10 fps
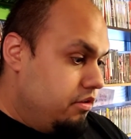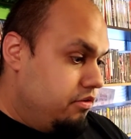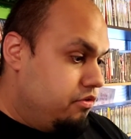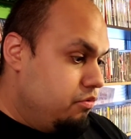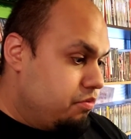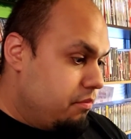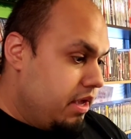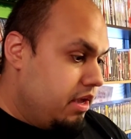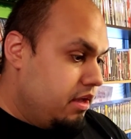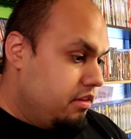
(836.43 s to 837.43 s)

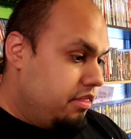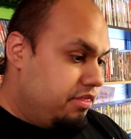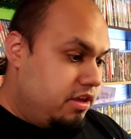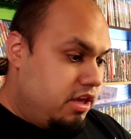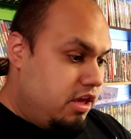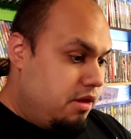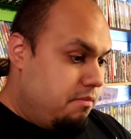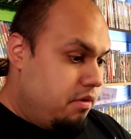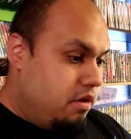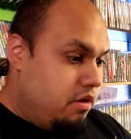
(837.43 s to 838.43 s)
Superman
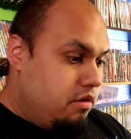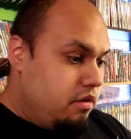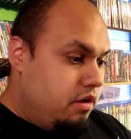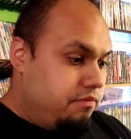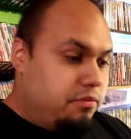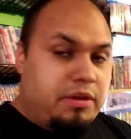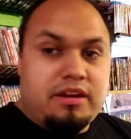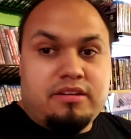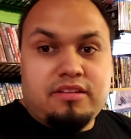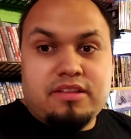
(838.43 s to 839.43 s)
theme from
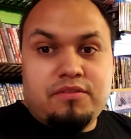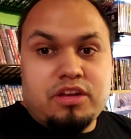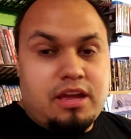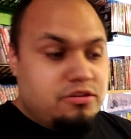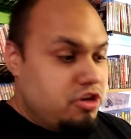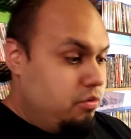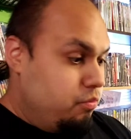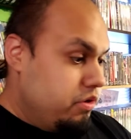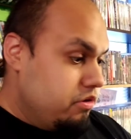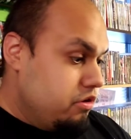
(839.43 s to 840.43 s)
1978, John
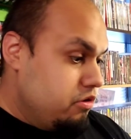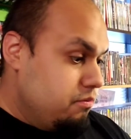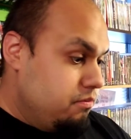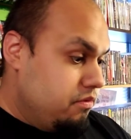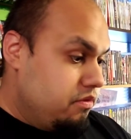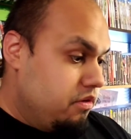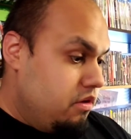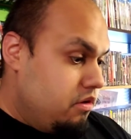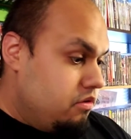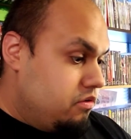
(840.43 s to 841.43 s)
Williams,
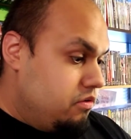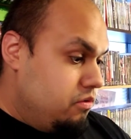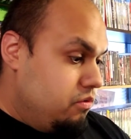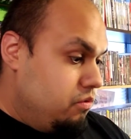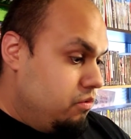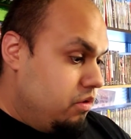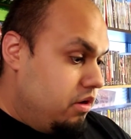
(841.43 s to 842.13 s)
to